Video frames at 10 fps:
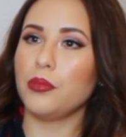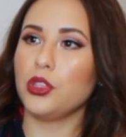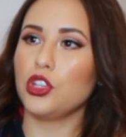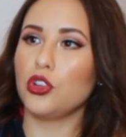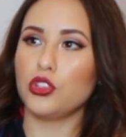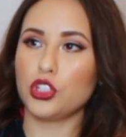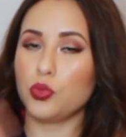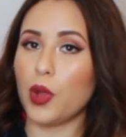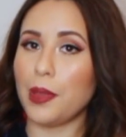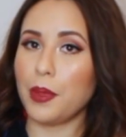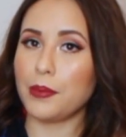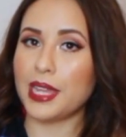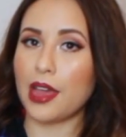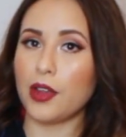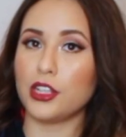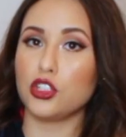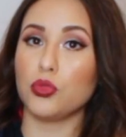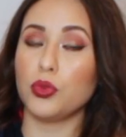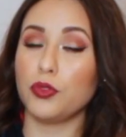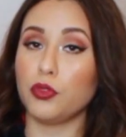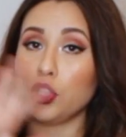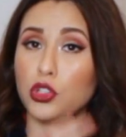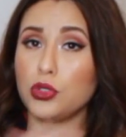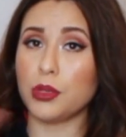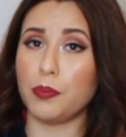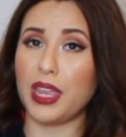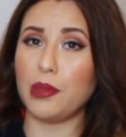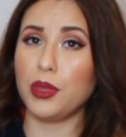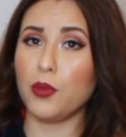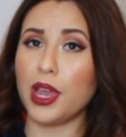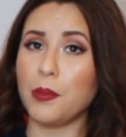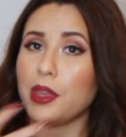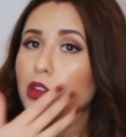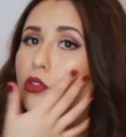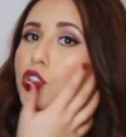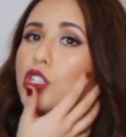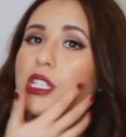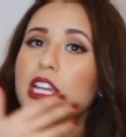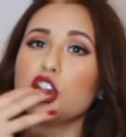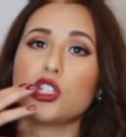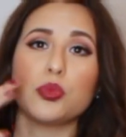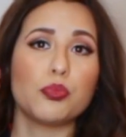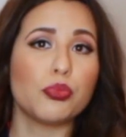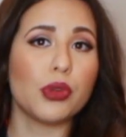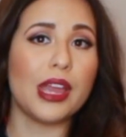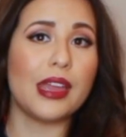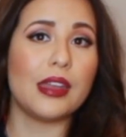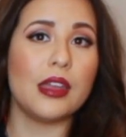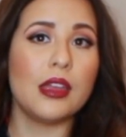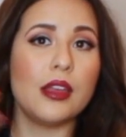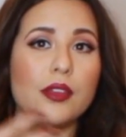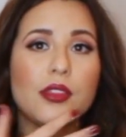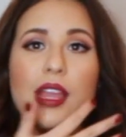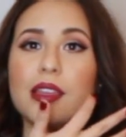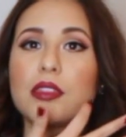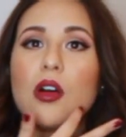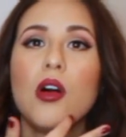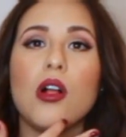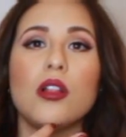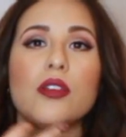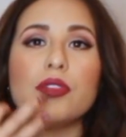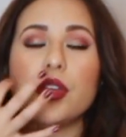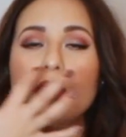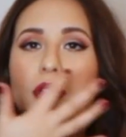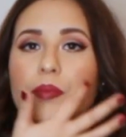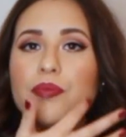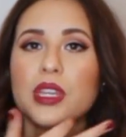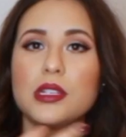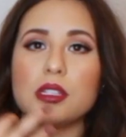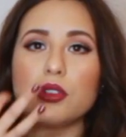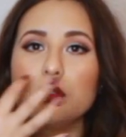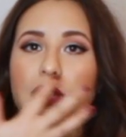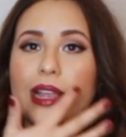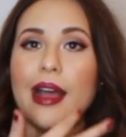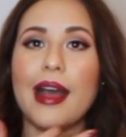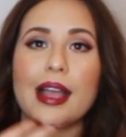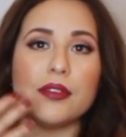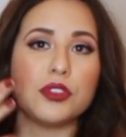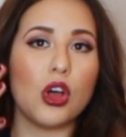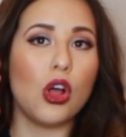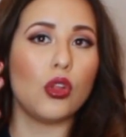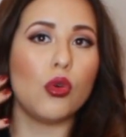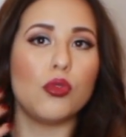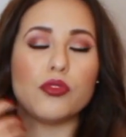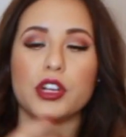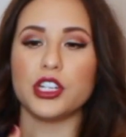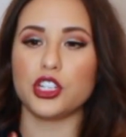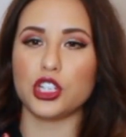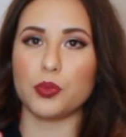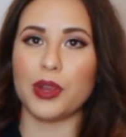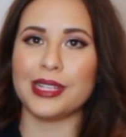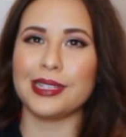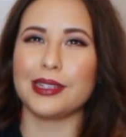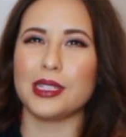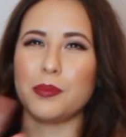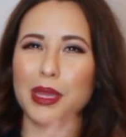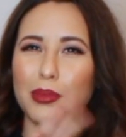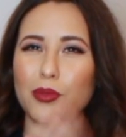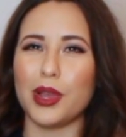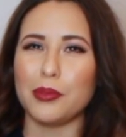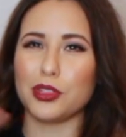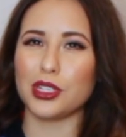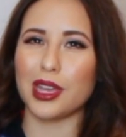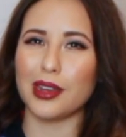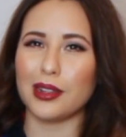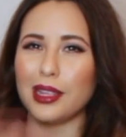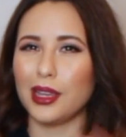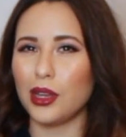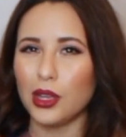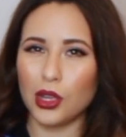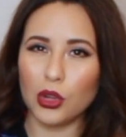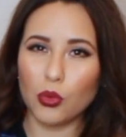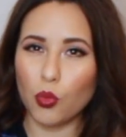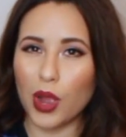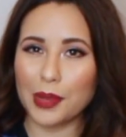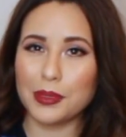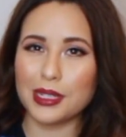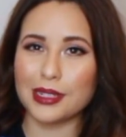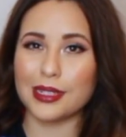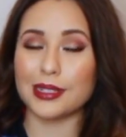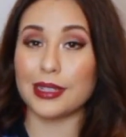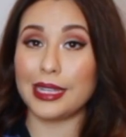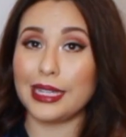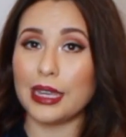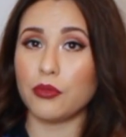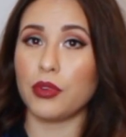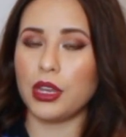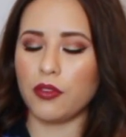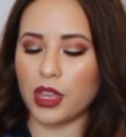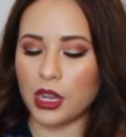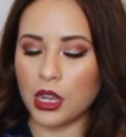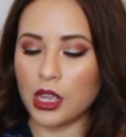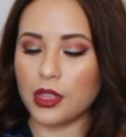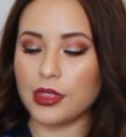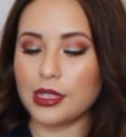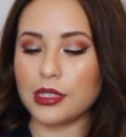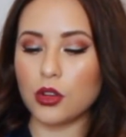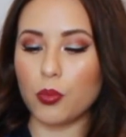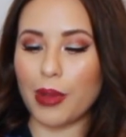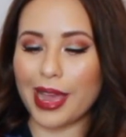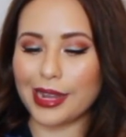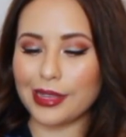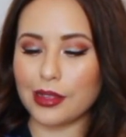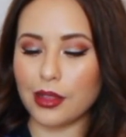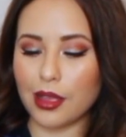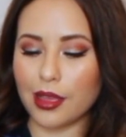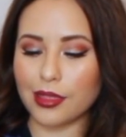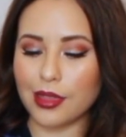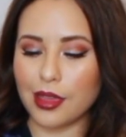you know, just wipe him down. And so if we use a baby wipe, it'll just like spread like all of his little like hives all over. It just spreads it because the baby wipe just kind of like wipes it, doesn't like get rid of it. This little body cloth,